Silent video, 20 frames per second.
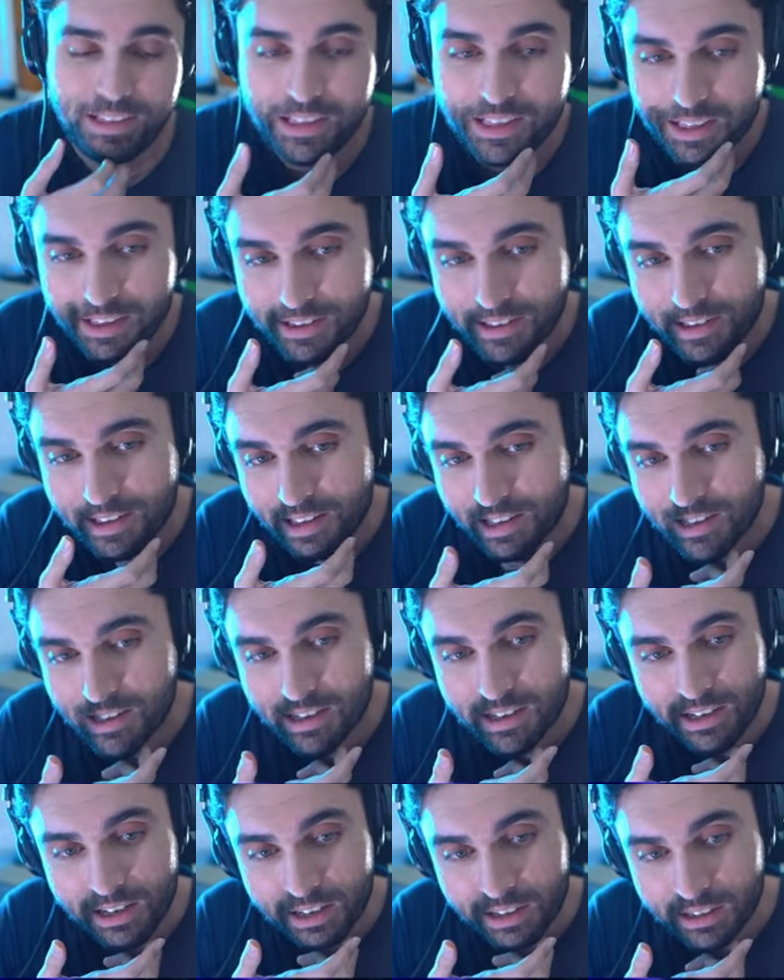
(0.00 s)

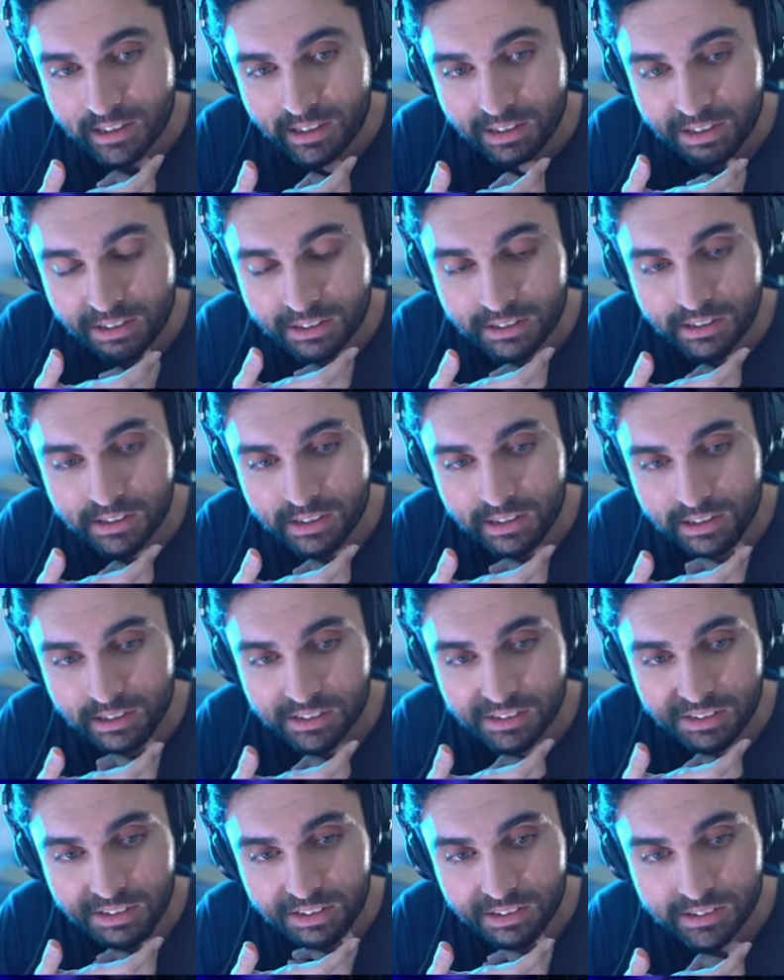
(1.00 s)

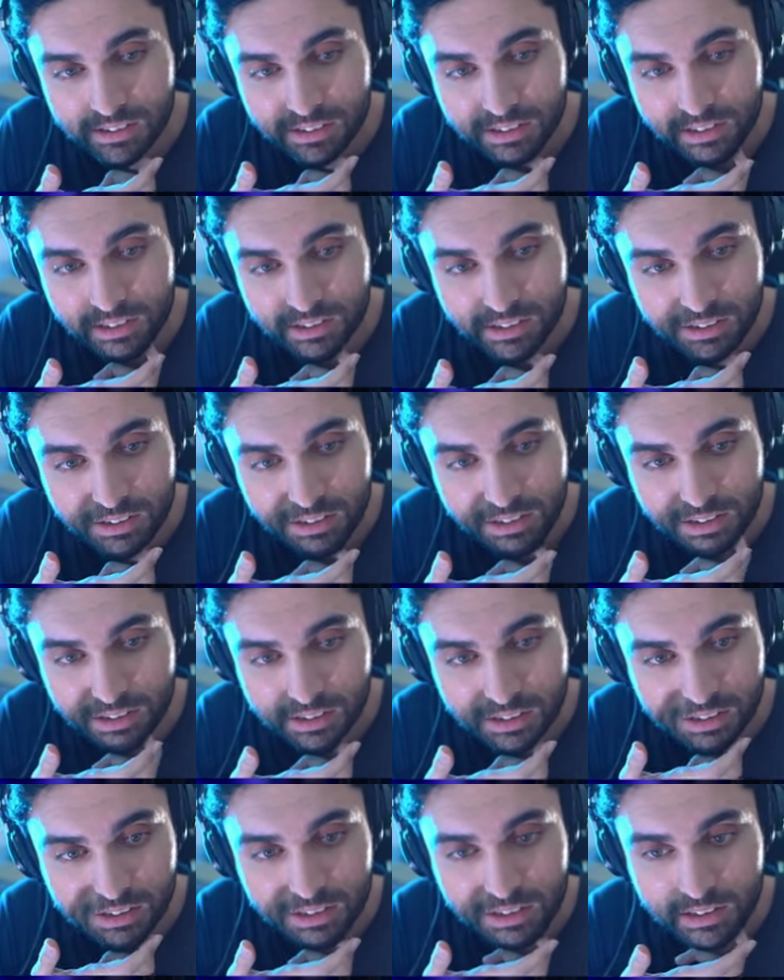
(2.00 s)

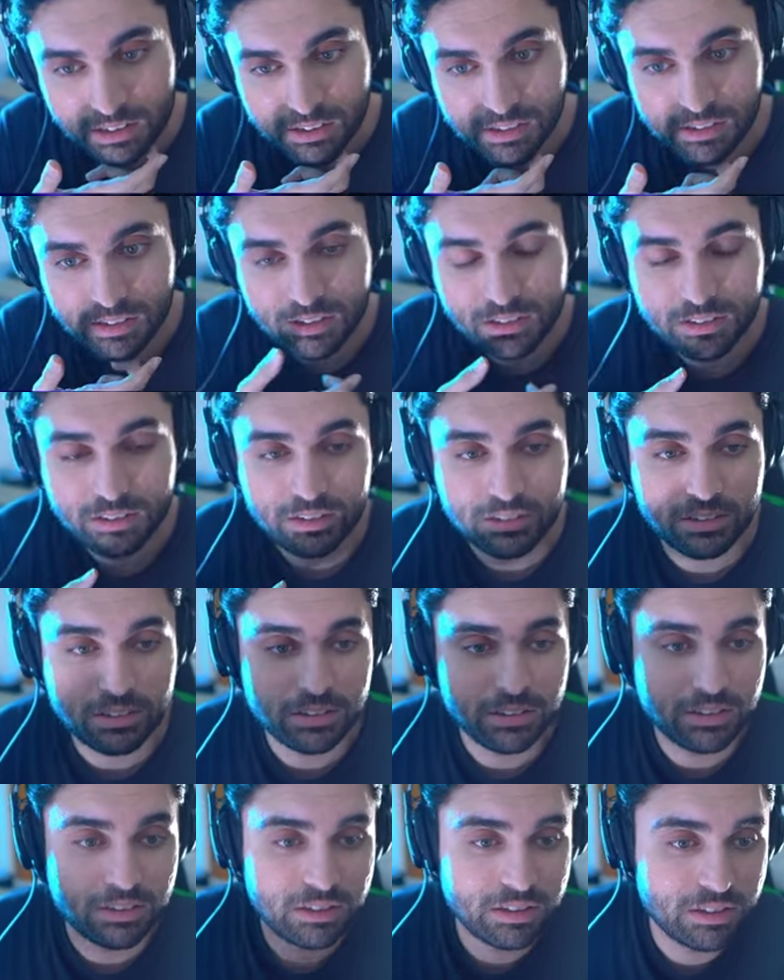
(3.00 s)

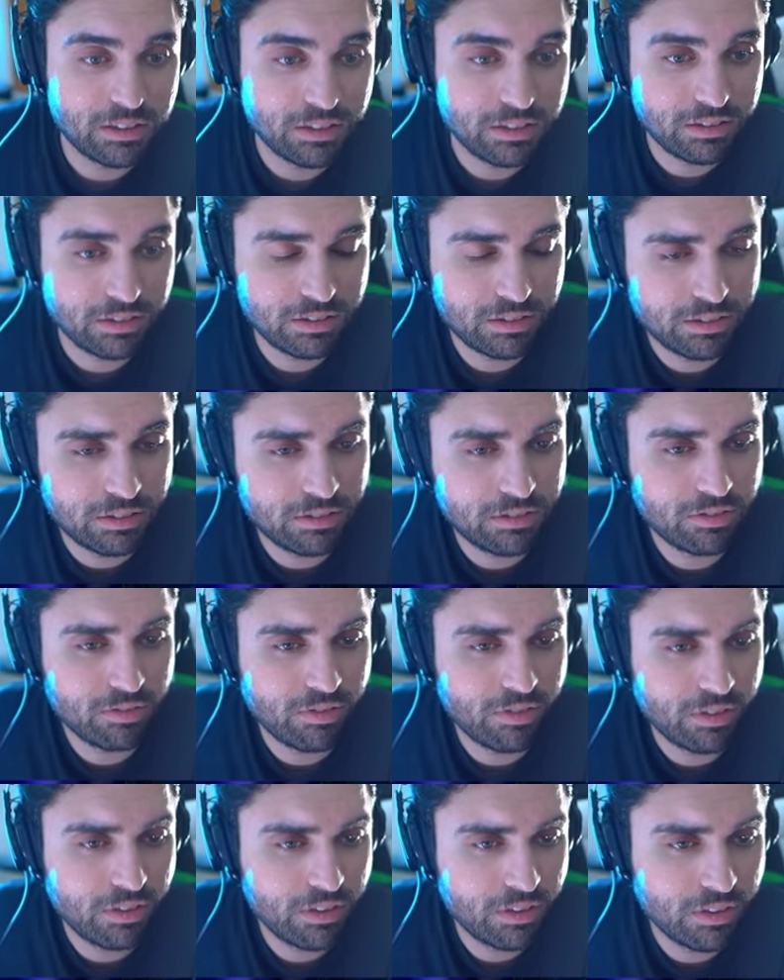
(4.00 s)

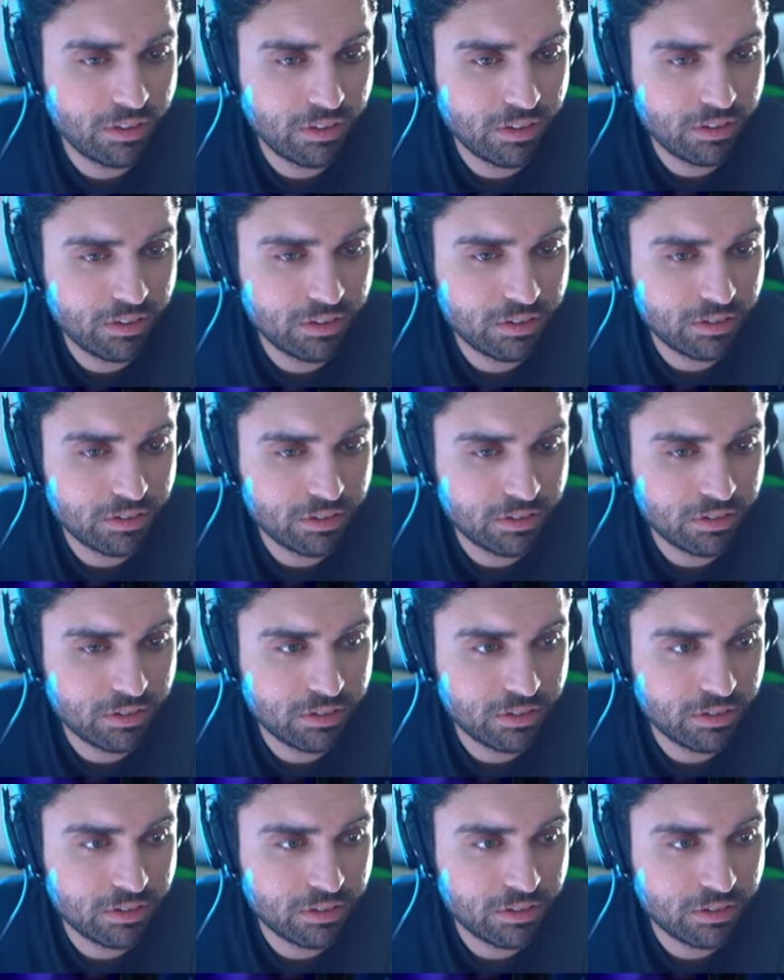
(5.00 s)
The person shown says nothing.